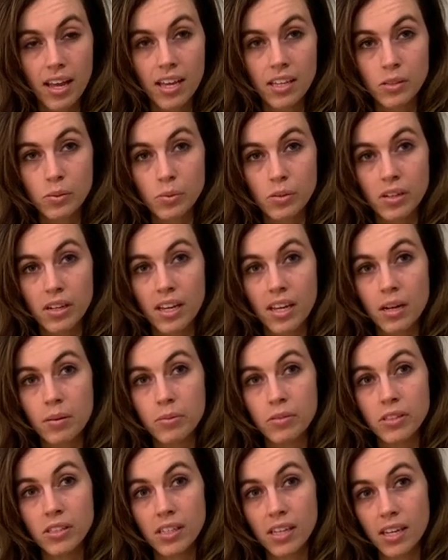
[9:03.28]
as were
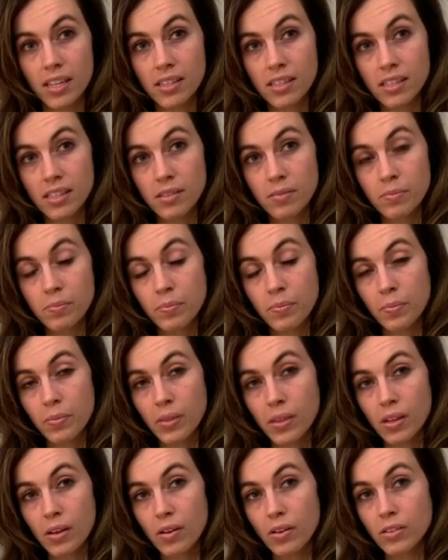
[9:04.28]
animal skins.
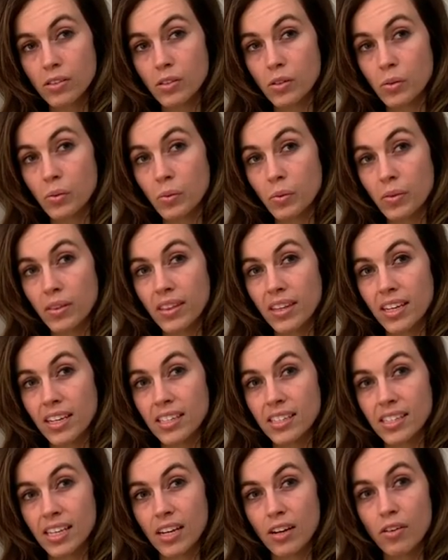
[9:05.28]
So
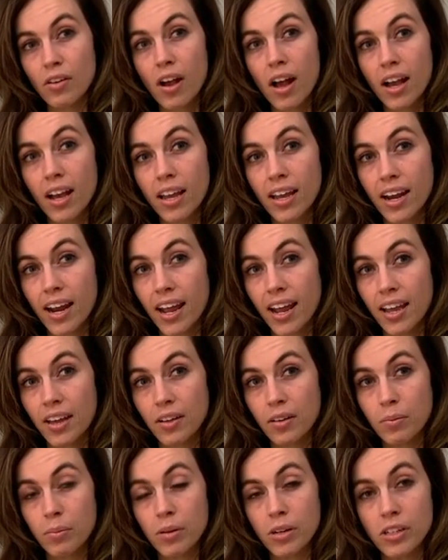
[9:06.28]
things like
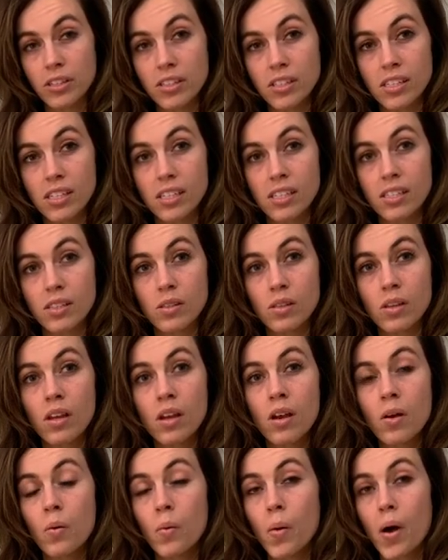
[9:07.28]
crocodile purses
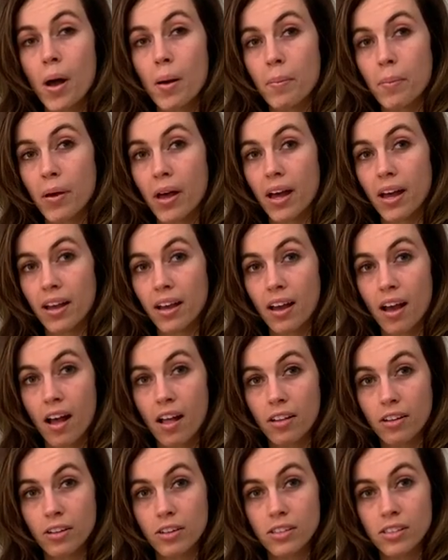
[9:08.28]
wombat
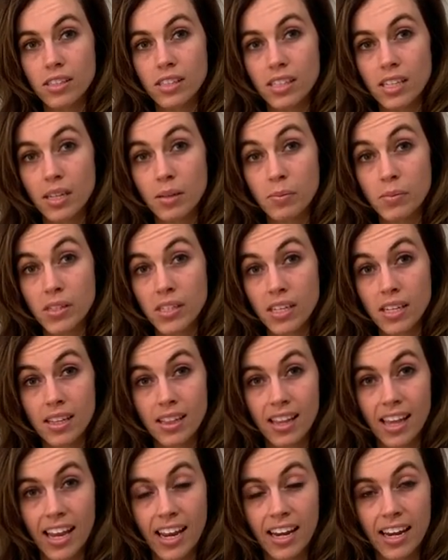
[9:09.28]
collars, lambskin
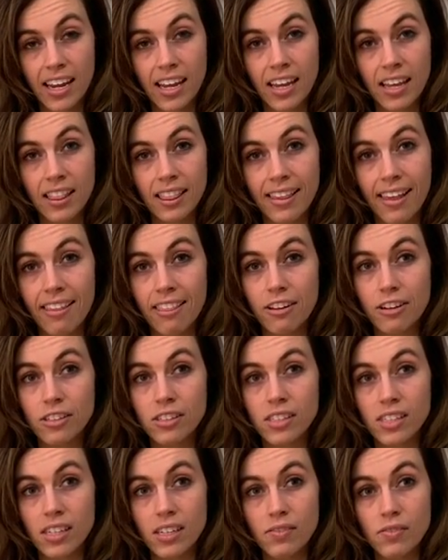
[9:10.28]
lining, and leather
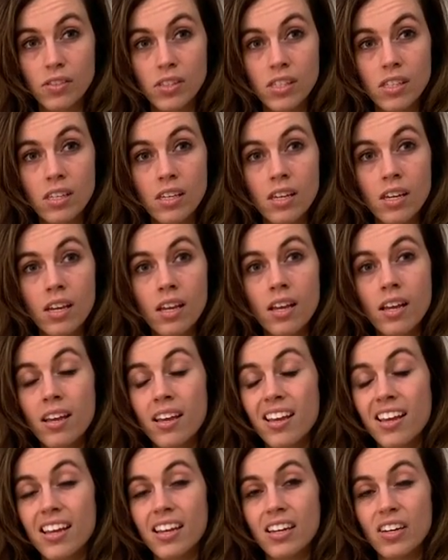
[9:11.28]
sleeves,
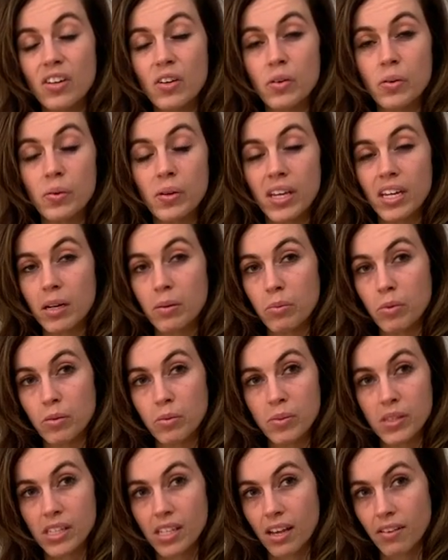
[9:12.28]
and no animal
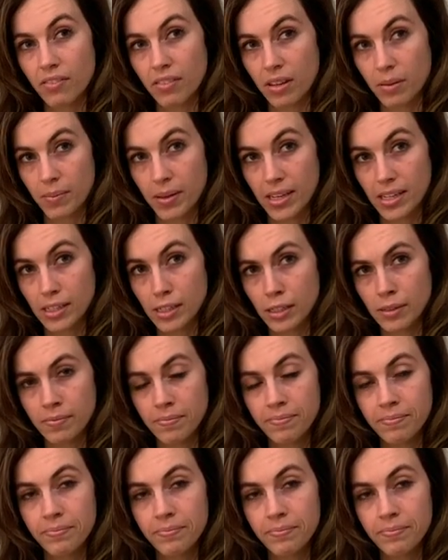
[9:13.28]
was off limit.